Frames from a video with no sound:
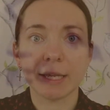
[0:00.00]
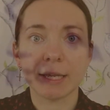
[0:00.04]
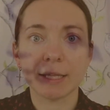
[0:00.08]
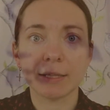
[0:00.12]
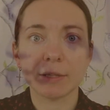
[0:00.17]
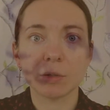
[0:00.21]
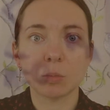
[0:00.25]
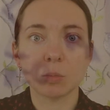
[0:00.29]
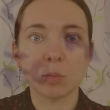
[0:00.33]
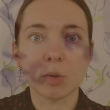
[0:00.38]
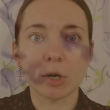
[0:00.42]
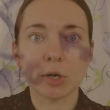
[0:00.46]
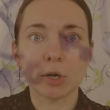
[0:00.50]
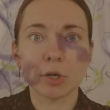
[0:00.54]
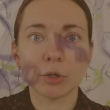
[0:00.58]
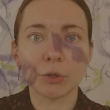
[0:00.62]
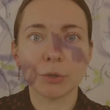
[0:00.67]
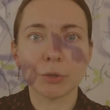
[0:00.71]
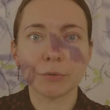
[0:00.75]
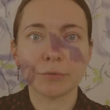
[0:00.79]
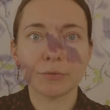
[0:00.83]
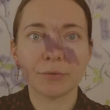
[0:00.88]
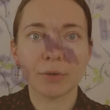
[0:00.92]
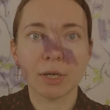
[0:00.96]
in the world
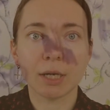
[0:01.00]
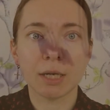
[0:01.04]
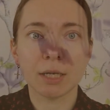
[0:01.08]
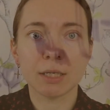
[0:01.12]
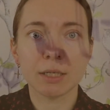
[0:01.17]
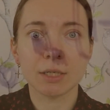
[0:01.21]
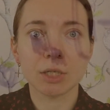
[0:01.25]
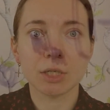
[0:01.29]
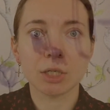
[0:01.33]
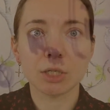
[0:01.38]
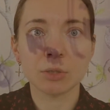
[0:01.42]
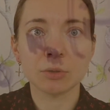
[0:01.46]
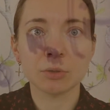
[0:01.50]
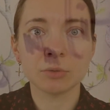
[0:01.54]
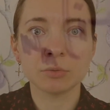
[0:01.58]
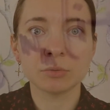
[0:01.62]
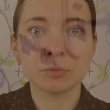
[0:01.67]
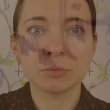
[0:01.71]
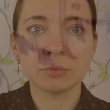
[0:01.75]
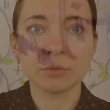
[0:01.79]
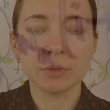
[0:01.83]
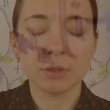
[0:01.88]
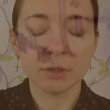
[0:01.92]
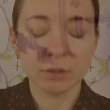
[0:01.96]
of
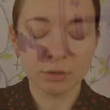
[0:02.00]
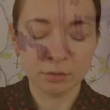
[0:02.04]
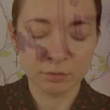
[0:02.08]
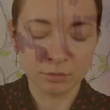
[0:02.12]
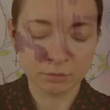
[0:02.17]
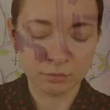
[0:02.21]
unknown